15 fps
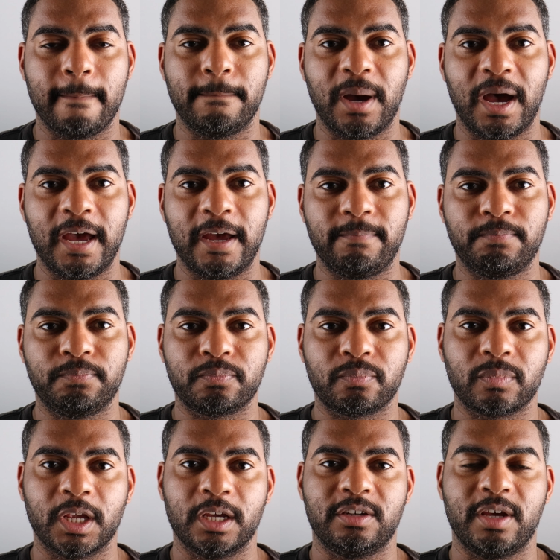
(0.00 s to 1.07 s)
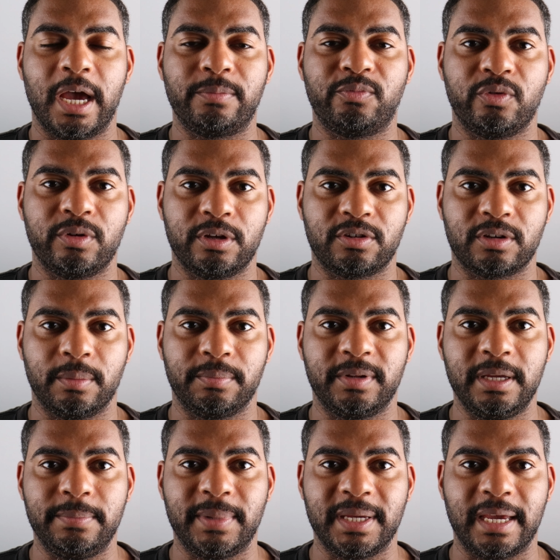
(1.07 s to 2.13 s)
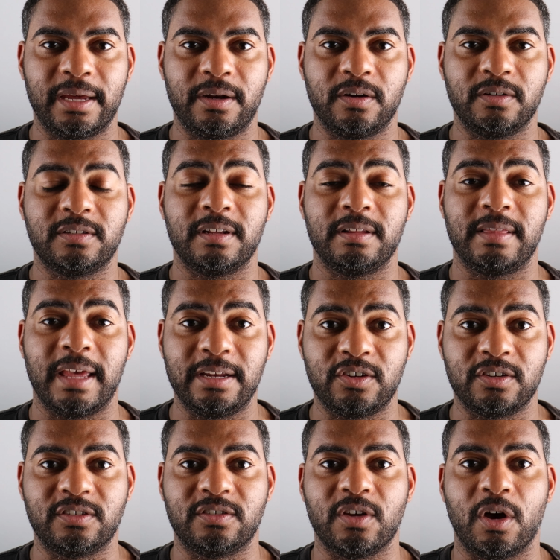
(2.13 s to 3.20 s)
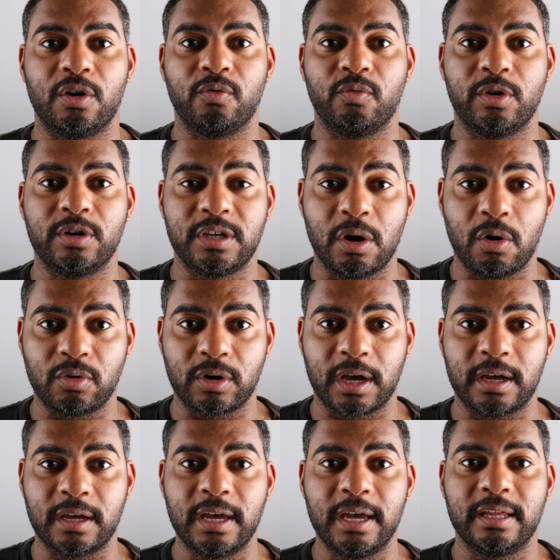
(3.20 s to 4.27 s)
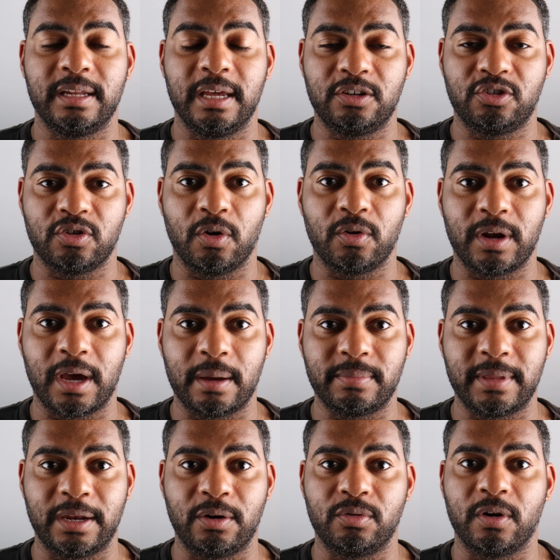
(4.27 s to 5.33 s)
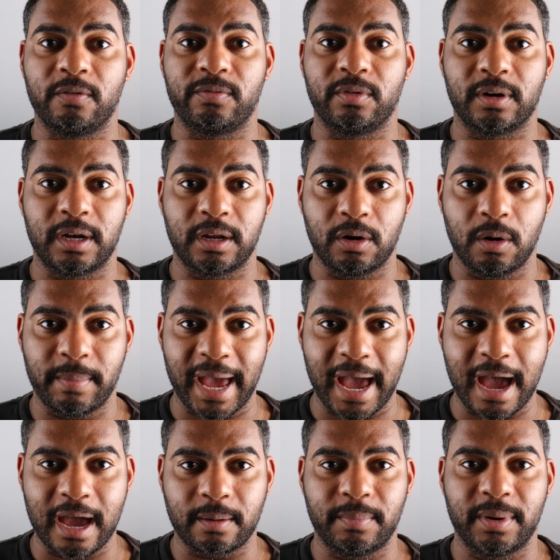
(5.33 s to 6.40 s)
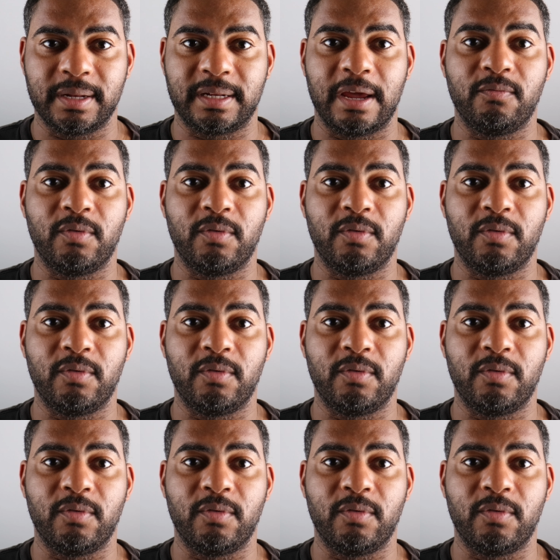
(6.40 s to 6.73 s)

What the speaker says: But times where there's complete beginners, they just saw the word yoga, they showed up, they don't know if they're going to go back, but they